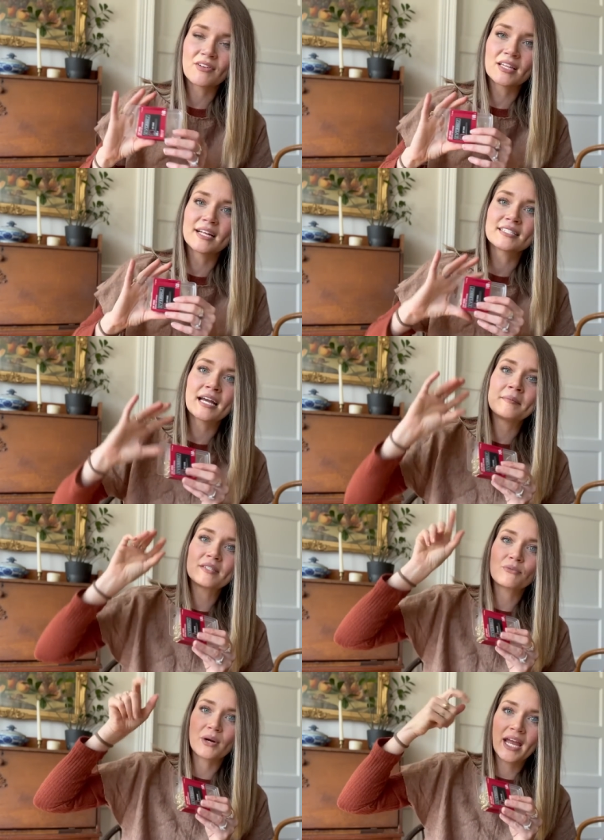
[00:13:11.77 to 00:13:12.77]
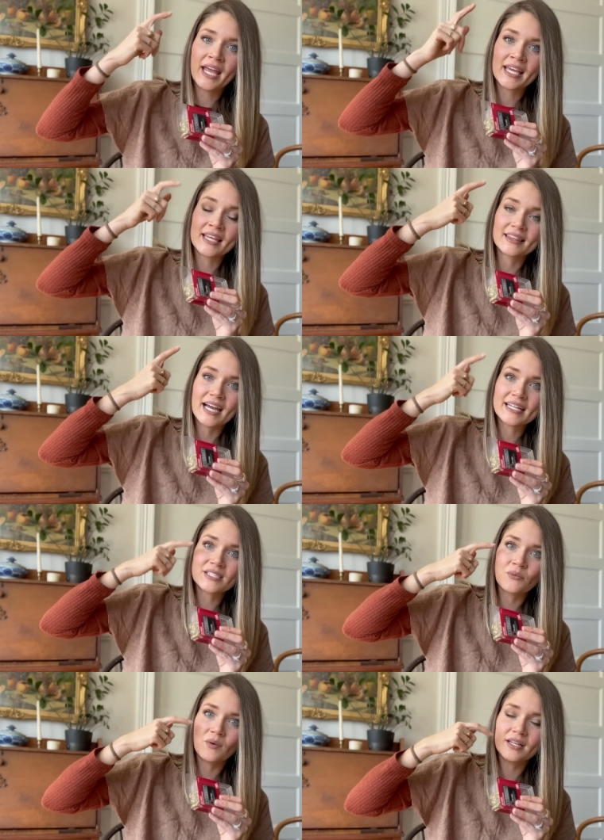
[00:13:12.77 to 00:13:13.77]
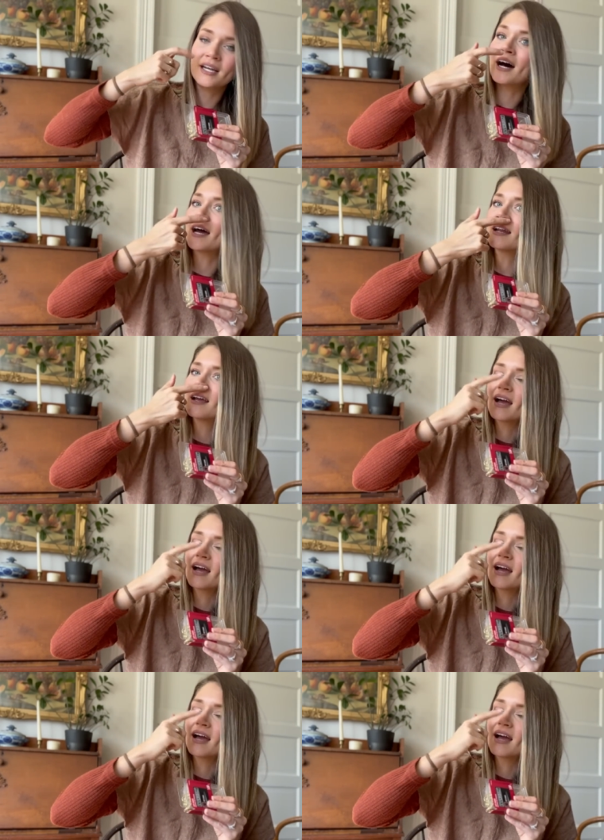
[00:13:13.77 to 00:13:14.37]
a lot of times if we're hanging lights and whatnot,